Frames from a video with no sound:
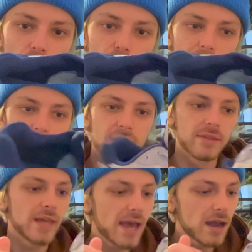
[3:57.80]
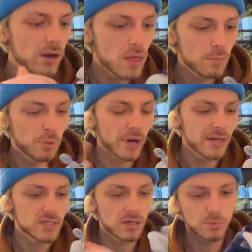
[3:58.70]
printed in there.
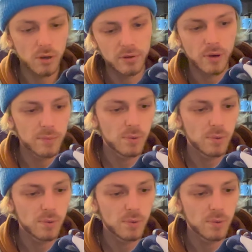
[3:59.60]
It'll probably wipe